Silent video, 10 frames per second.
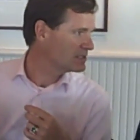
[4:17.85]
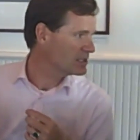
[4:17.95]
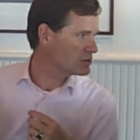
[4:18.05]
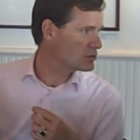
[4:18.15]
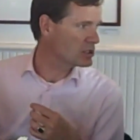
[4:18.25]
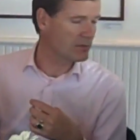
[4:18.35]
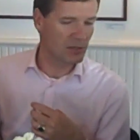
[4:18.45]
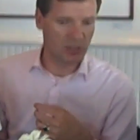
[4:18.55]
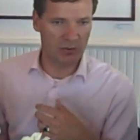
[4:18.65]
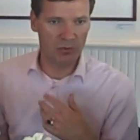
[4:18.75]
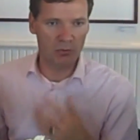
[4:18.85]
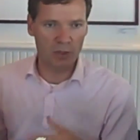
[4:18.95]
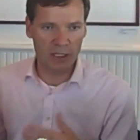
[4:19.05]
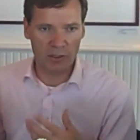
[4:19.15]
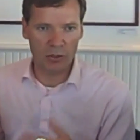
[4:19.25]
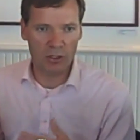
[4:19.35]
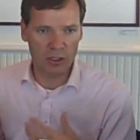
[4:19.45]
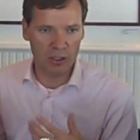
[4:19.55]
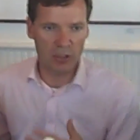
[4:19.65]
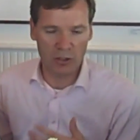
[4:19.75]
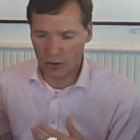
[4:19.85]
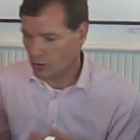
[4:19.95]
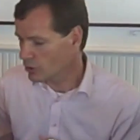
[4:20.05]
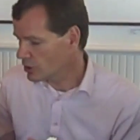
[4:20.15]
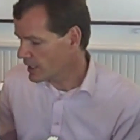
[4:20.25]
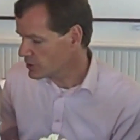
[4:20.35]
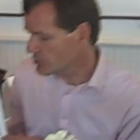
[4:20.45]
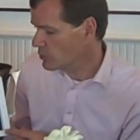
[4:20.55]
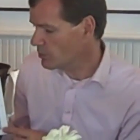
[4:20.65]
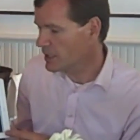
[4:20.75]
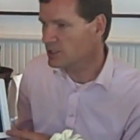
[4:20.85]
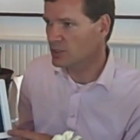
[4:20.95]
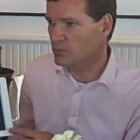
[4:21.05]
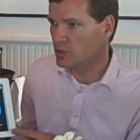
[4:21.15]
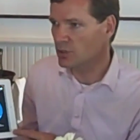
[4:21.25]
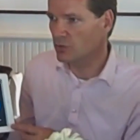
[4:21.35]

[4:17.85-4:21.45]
6 or 7. So we're really on a nice momentum.